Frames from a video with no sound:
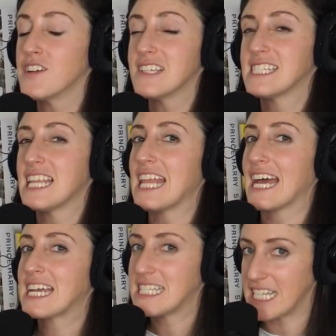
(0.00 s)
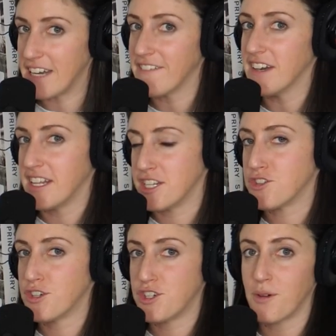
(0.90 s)
if you're selected for an
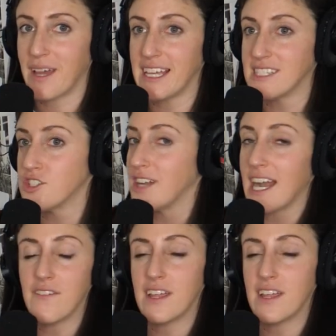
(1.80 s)
industry showcase, you're not